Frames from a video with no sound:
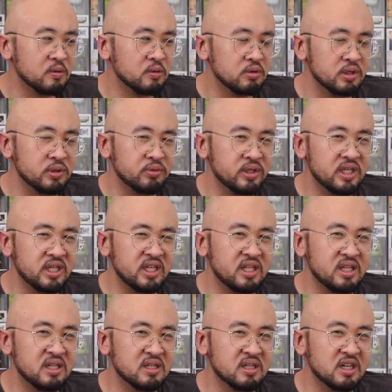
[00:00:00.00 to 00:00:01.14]
where we hit
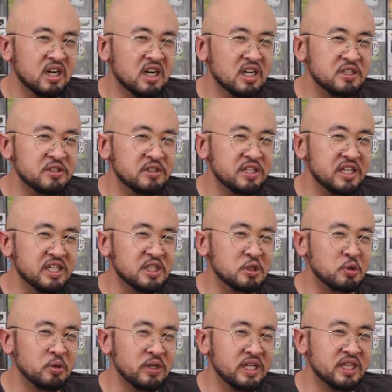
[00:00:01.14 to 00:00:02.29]

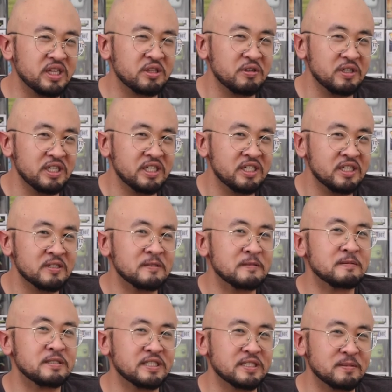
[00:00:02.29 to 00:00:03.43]
123
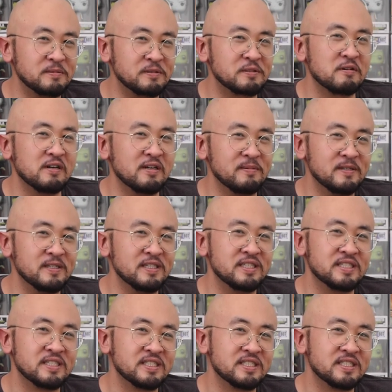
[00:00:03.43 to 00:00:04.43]
subscribers.